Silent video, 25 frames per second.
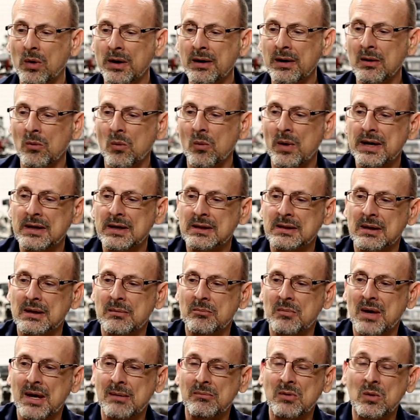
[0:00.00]
one of the ways that
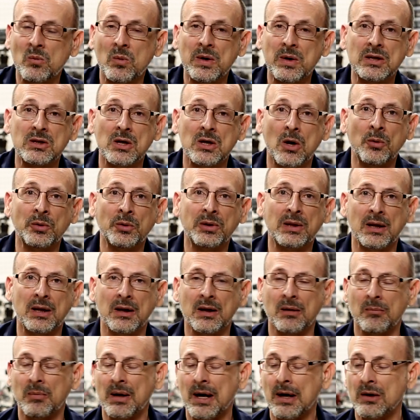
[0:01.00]
maybe we don't
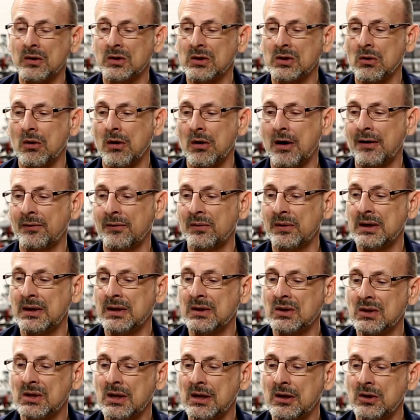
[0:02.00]
think about so often
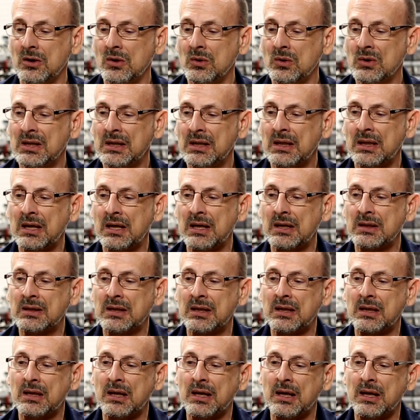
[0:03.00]
is using these
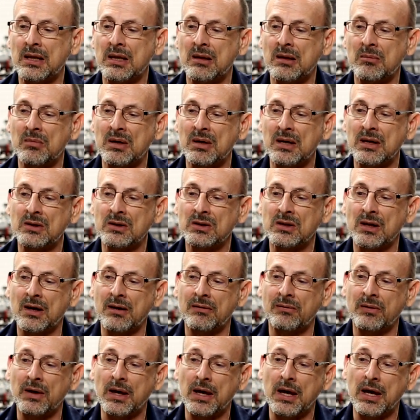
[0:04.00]
in the means of